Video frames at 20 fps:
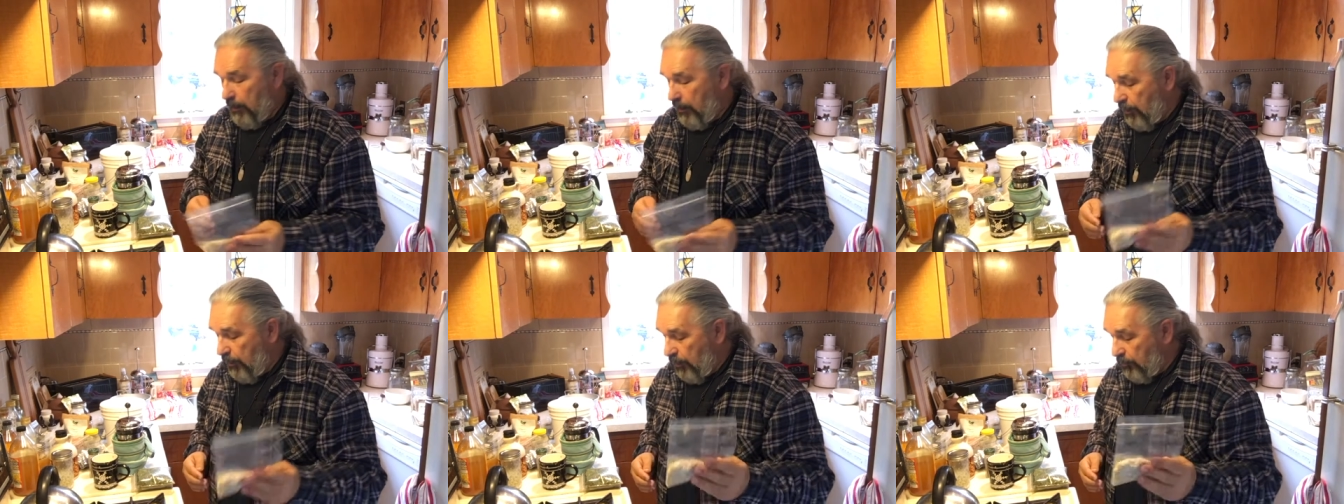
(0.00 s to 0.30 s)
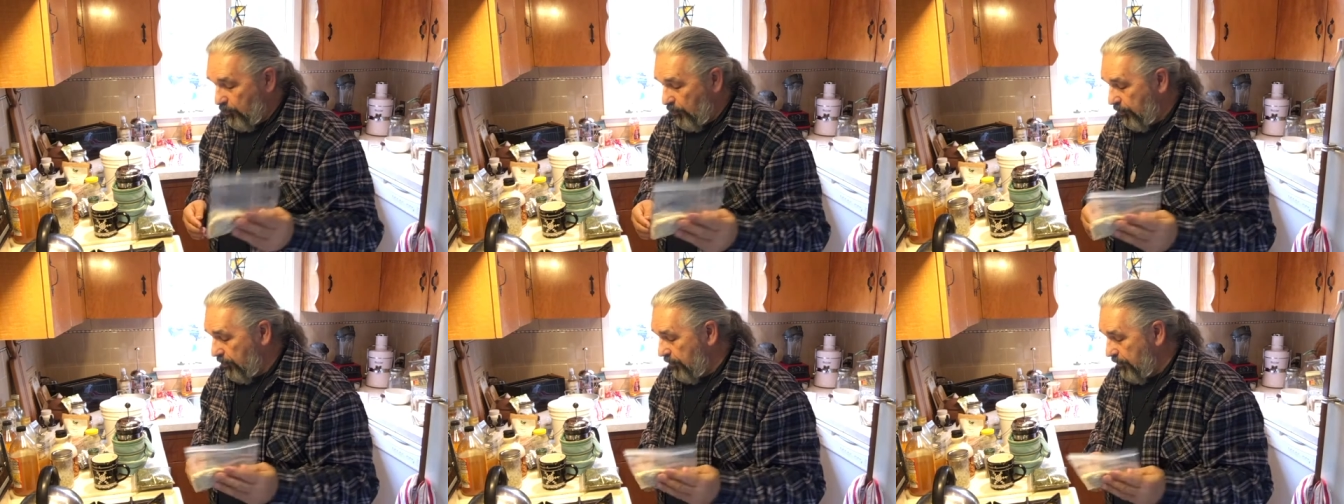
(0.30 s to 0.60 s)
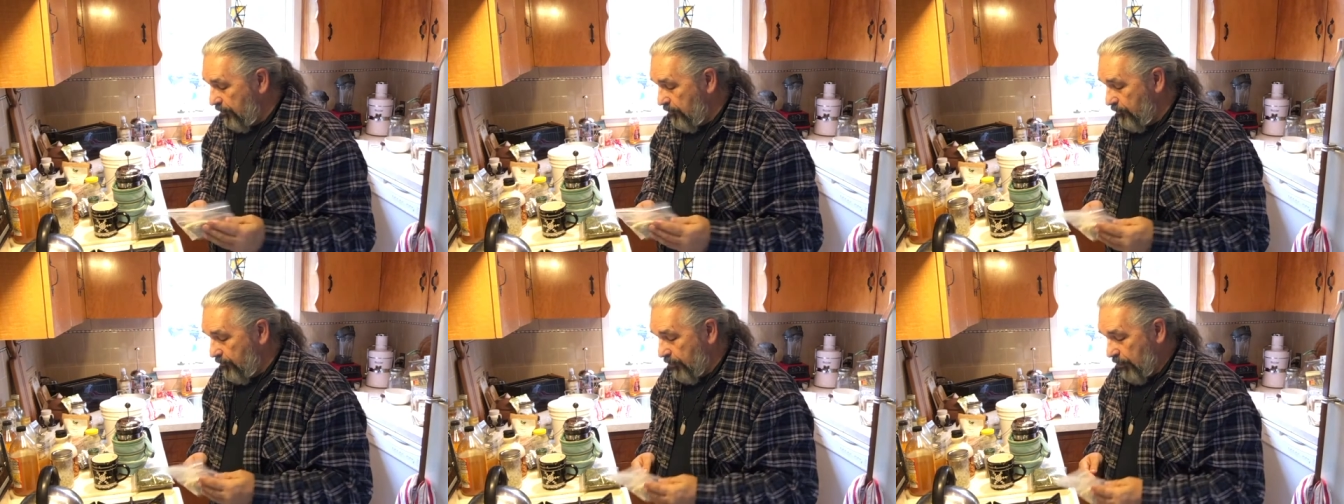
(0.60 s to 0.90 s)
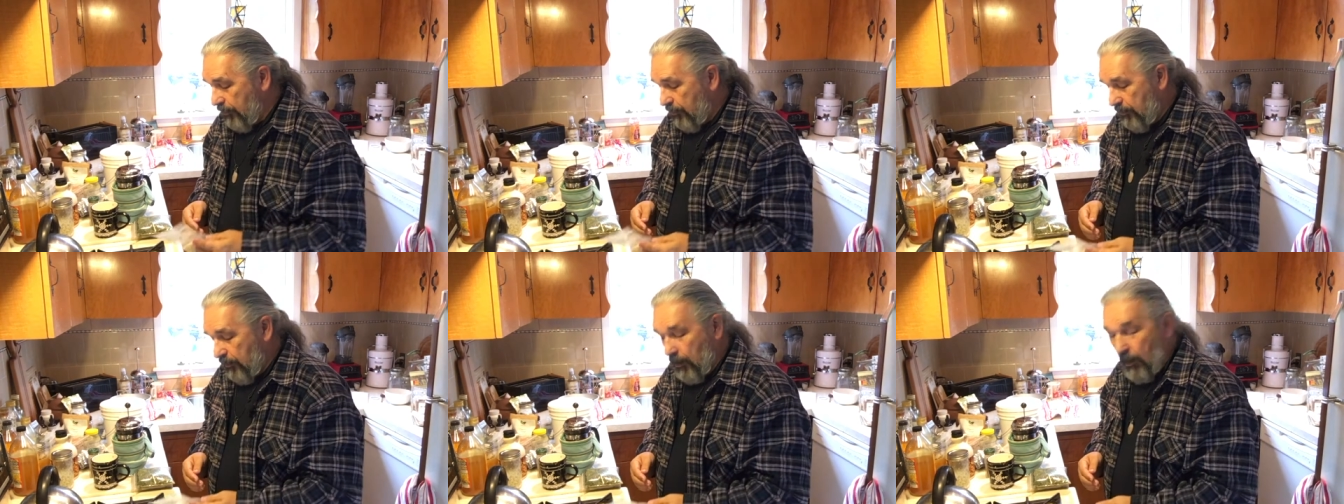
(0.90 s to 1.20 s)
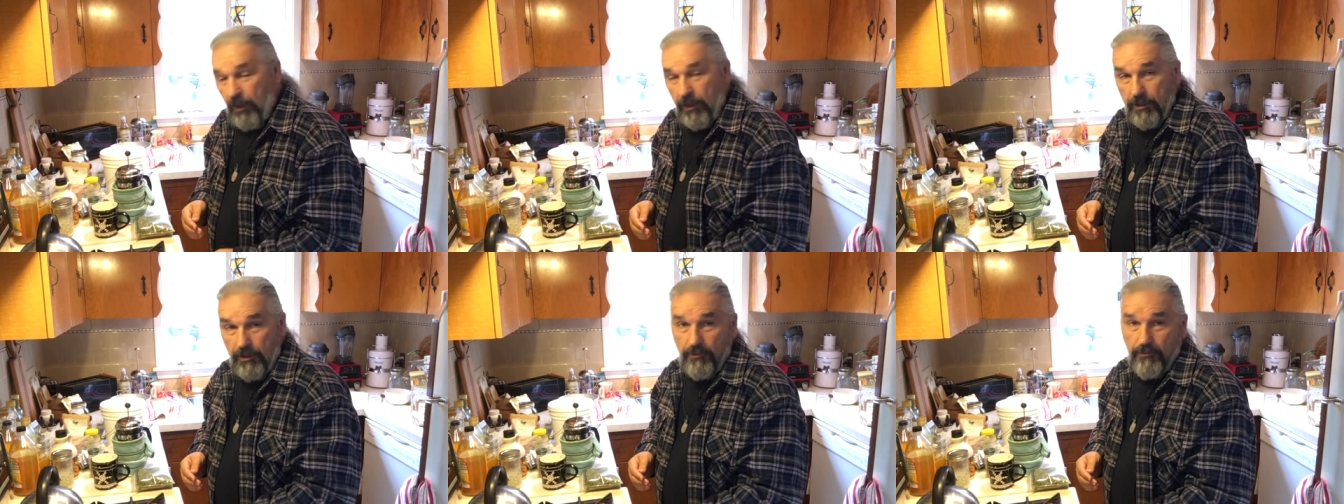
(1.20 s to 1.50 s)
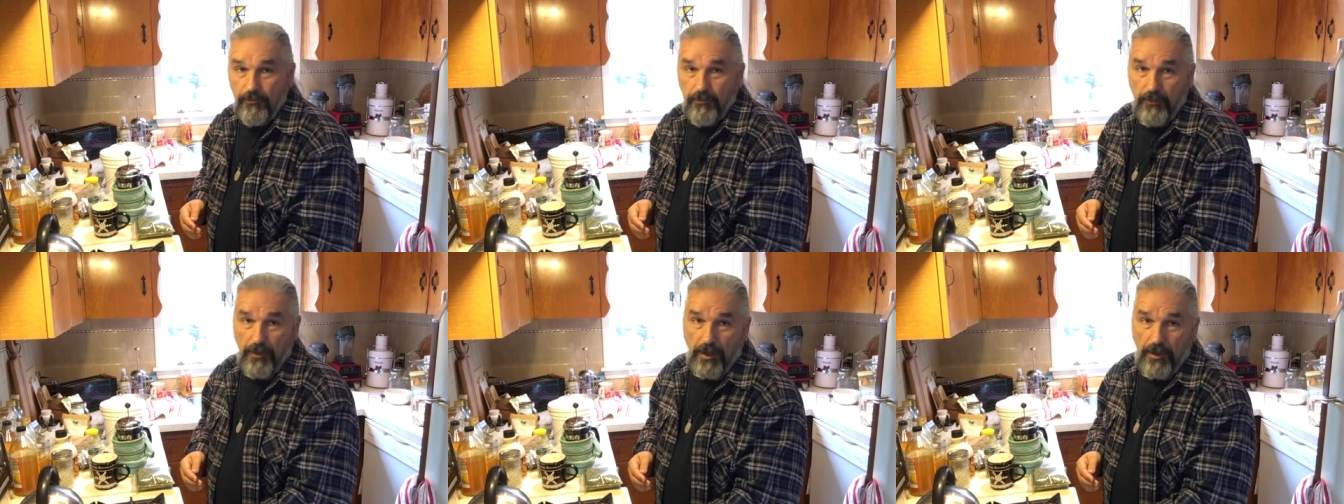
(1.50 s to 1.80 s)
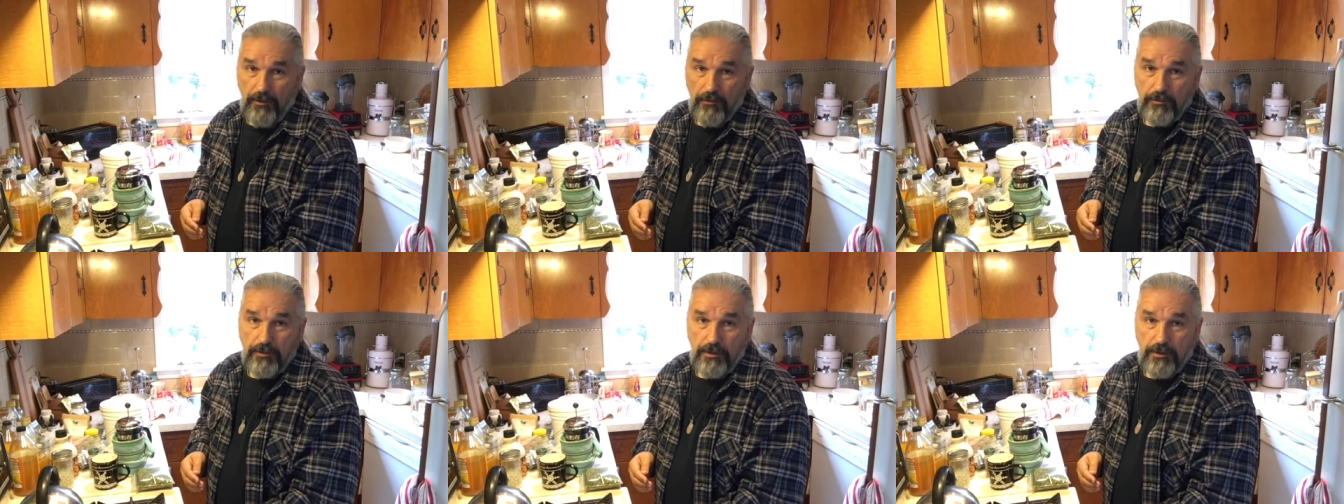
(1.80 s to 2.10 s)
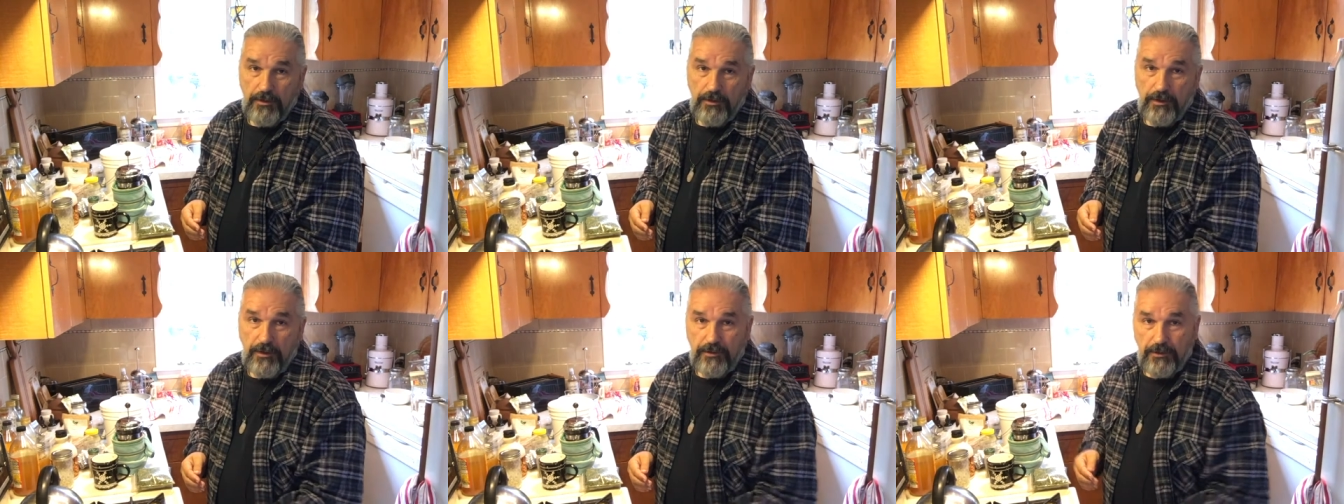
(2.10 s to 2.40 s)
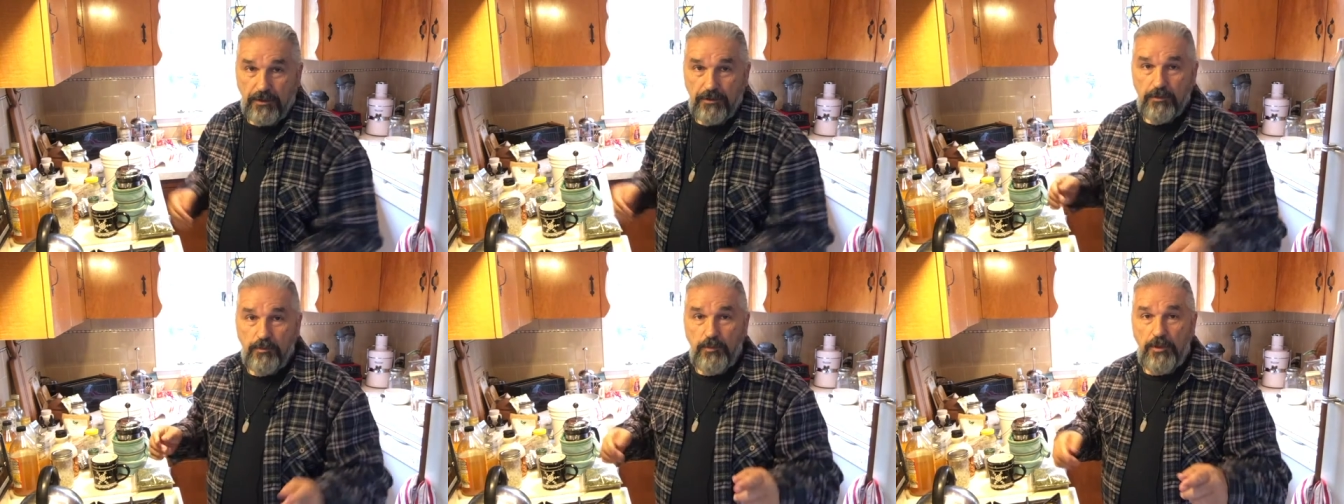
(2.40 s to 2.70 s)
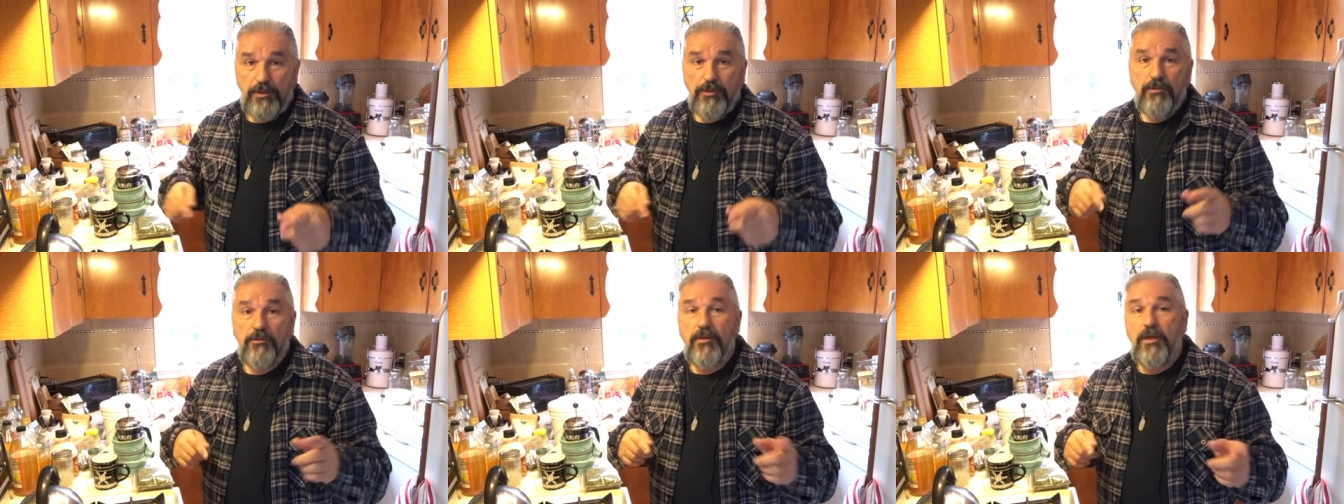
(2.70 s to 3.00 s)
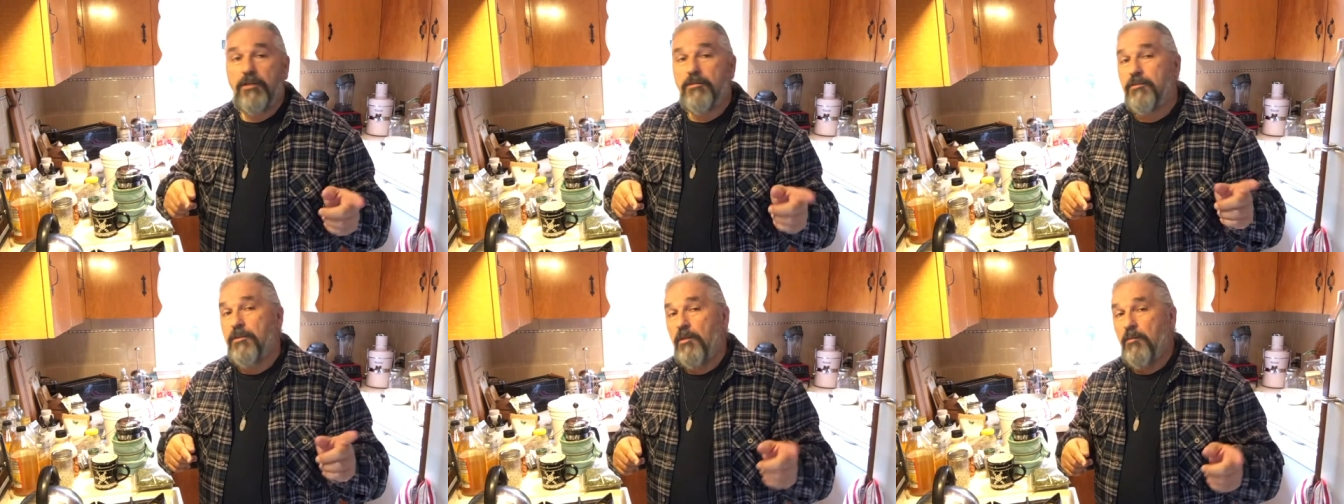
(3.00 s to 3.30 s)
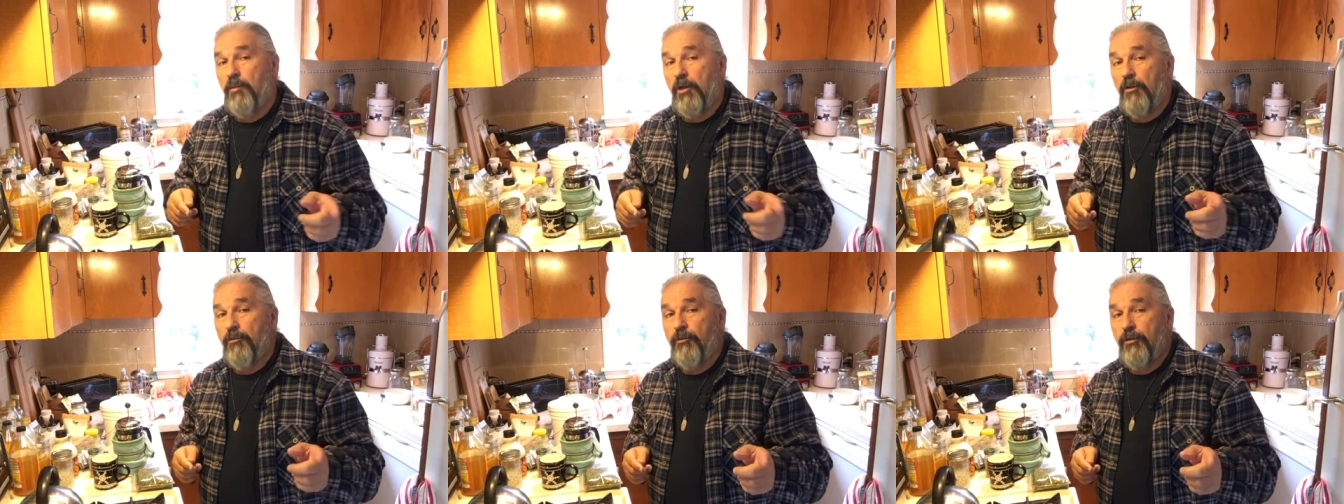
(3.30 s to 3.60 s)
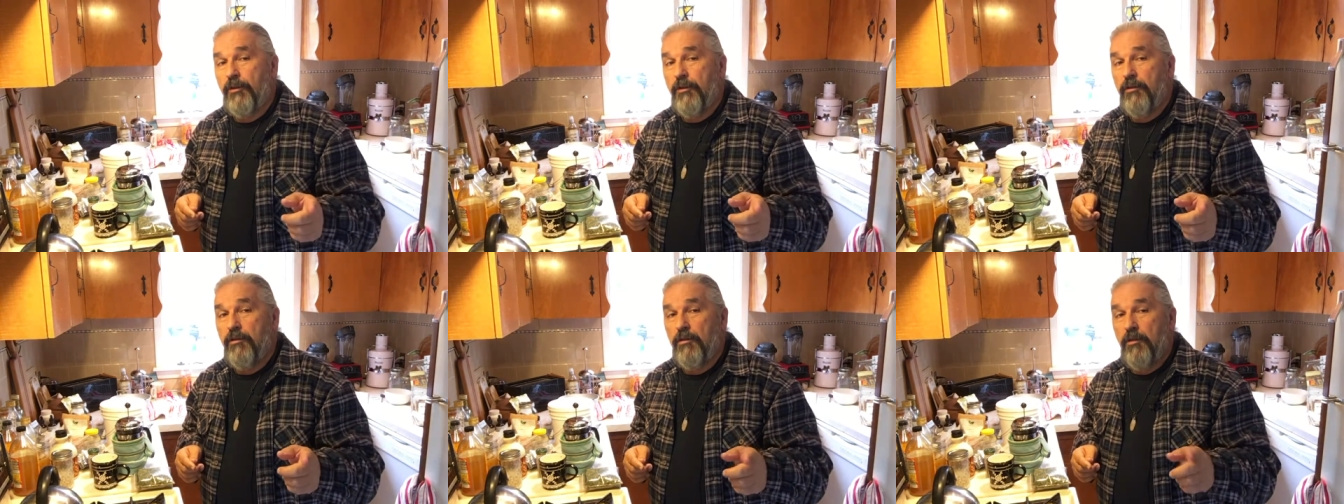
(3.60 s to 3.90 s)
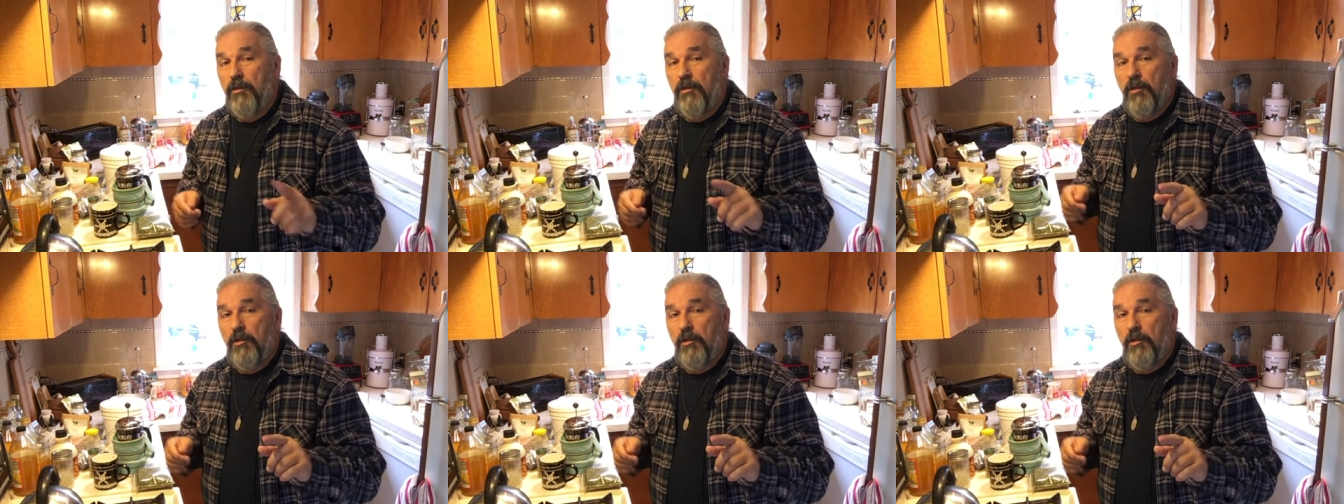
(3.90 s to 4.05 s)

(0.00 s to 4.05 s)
I believe that I have found, and that doesn't mean there aren't some out there,